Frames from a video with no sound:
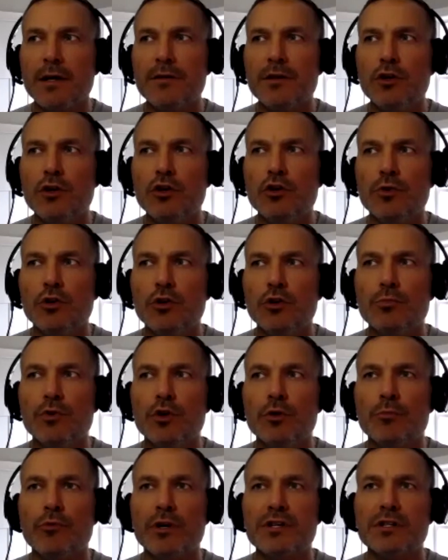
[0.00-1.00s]
you
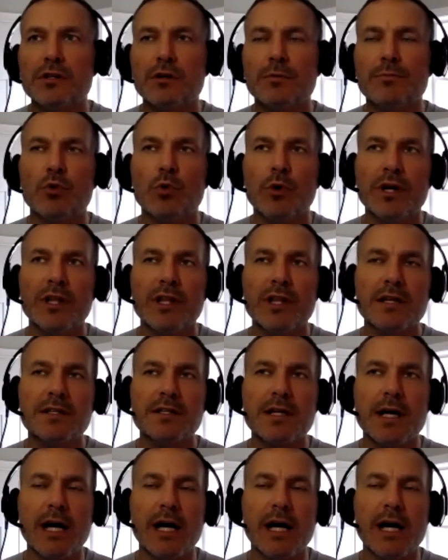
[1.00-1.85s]
raised a good point, and that is